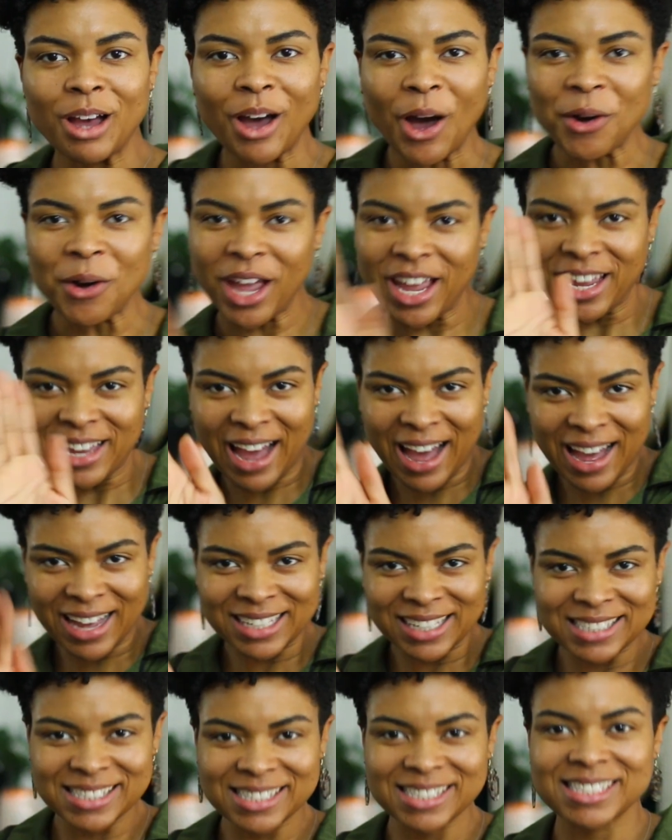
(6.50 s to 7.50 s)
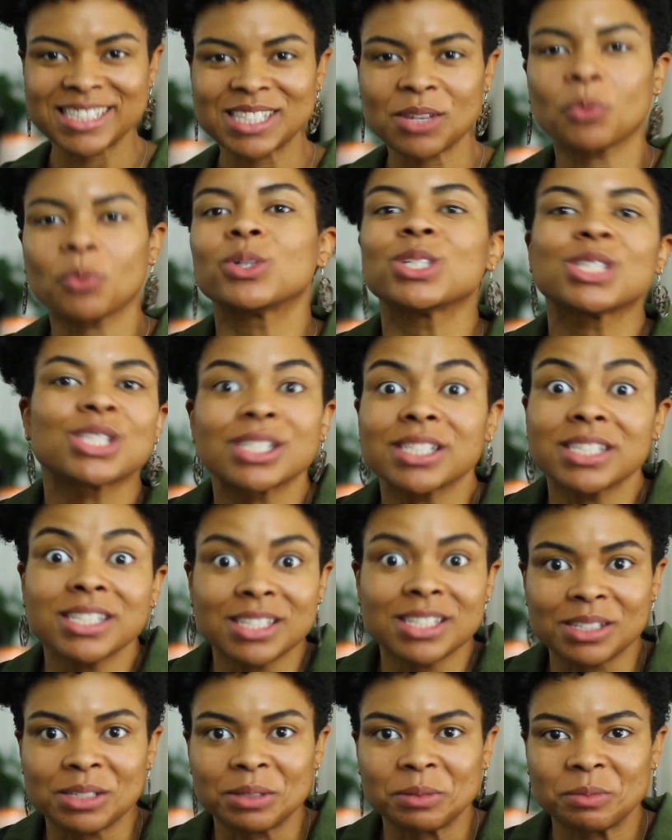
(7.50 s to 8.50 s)
Oh, hey guys. What's
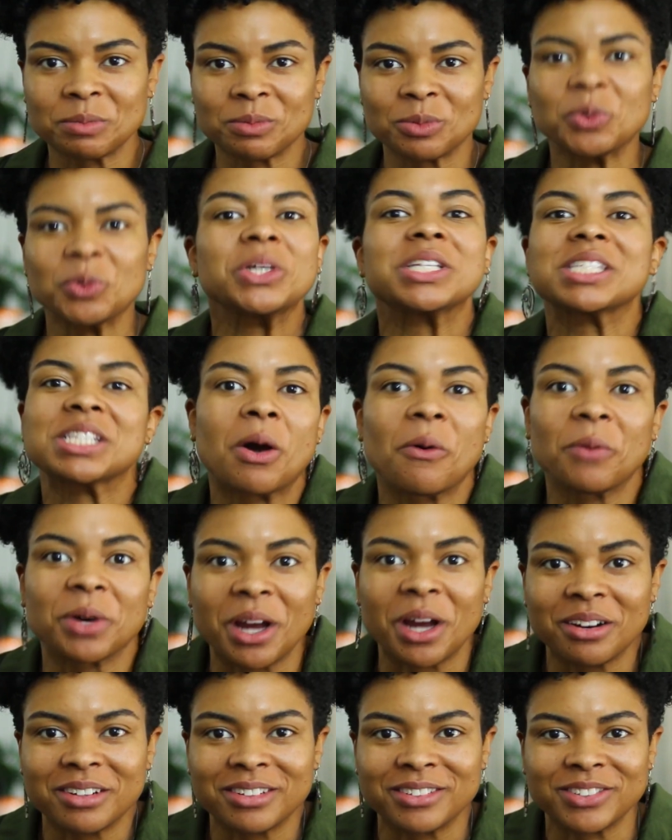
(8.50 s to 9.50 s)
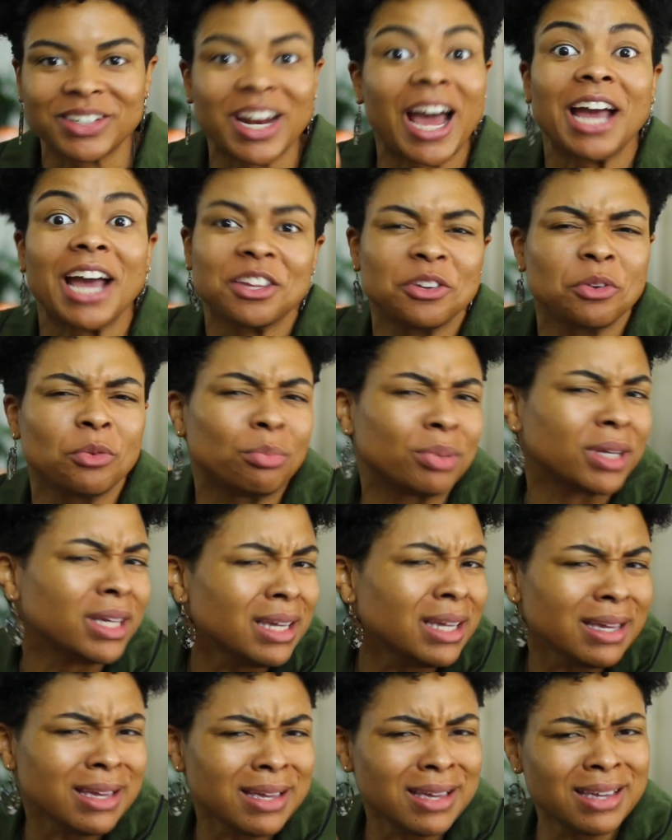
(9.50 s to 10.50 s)
up? What's going on? How you
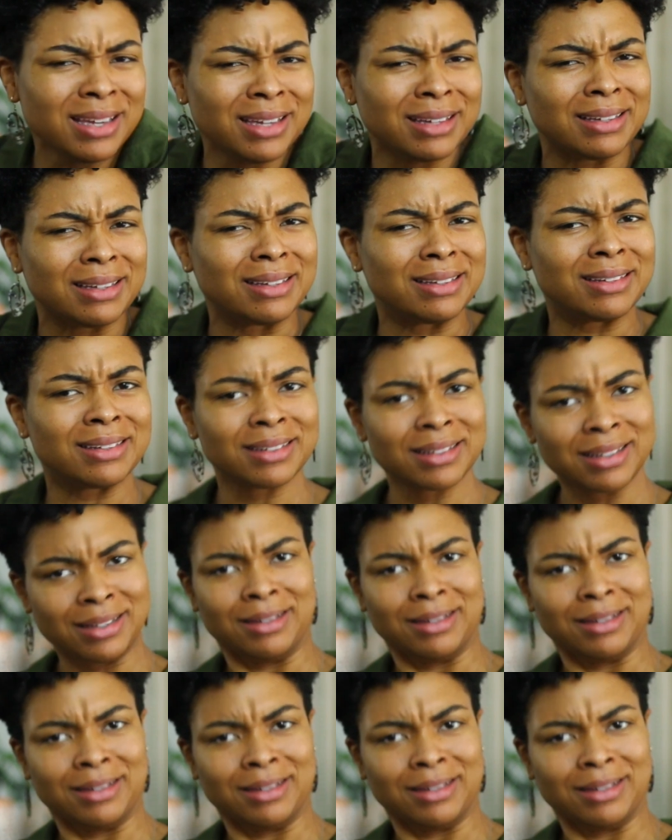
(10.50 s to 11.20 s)
been?